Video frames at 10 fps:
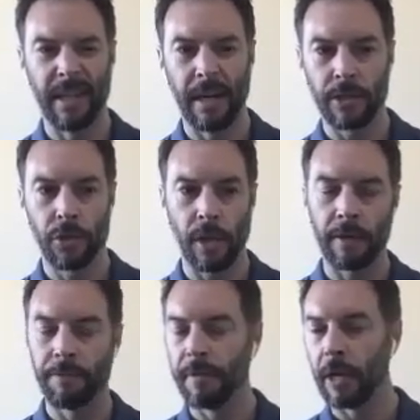us trying
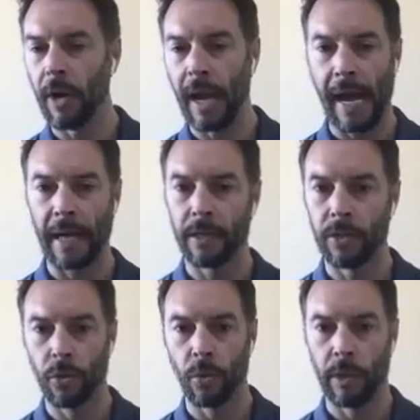to figure out how to
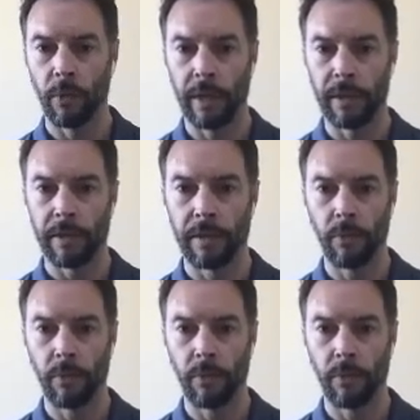do it with